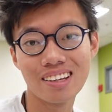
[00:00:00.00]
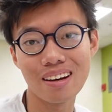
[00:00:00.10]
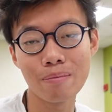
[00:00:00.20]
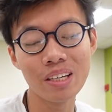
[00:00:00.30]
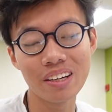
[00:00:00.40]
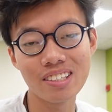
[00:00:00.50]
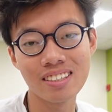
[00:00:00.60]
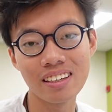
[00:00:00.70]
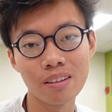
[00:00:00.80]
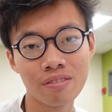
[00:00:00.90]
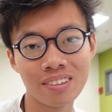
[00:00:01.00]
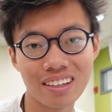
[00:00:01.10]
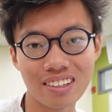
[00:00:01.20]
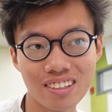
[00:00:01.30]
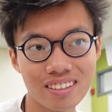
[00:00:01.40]
I mean, you can see in the
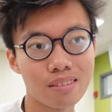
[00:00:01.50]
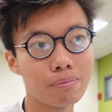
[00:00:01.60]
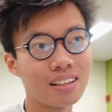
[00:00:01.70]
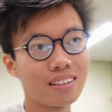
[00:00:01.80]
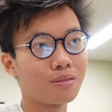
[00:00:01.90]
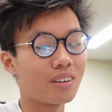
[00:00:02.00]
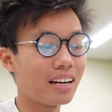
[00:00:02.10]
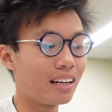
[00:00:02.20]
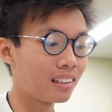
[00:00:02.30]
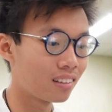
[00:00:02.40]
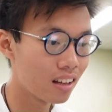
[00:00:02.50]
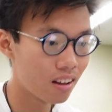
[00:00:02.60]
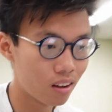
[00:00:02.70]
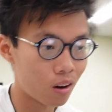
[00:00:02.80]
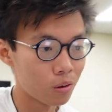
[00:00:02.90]
footage, it's been raining
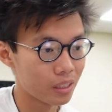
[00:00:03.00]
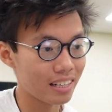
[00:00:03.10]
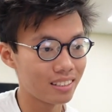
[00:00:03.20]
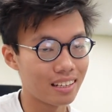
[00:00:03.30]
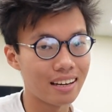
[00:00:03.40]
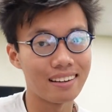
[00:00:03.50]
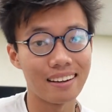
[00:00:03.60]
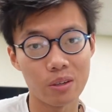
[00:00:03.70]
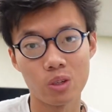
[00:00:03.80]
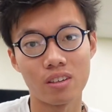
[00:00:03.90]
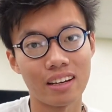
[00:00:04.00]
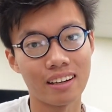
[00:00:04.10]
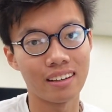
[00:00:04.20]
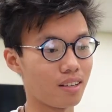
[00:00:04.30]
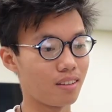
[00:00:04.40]
whole day today and
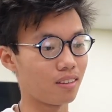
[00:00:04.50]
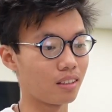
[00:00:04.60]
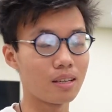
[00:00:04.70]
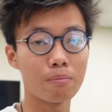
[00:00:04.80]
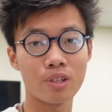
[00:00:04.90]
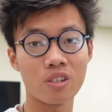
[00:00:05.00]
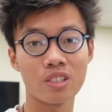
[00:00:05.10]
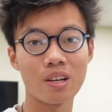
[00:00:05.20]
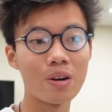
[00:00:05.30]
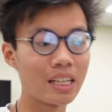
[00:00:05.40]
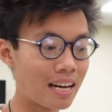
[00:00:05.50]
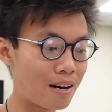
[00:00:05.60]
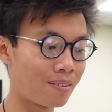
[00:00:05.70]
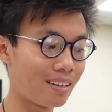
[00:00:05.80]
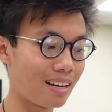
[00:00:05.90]
yesterday. The temperature is going
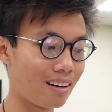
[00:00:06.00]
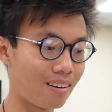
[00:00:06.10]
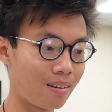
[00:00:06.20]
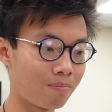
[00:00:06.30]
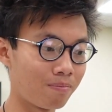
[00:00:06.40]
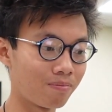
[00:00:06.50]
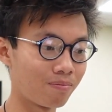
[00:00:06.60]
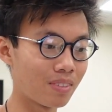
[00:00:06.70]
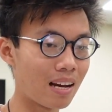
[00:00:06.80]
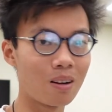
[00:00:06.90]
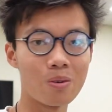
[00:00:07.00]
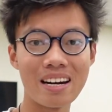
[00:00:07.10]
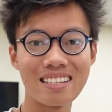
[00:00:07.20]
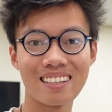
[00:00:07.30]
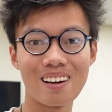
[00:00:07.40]
down, and um,
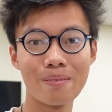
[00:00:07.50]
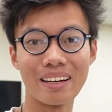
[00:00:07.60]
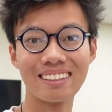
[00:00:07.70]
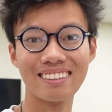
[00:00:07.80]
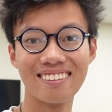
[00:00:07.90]
Halloween is coming.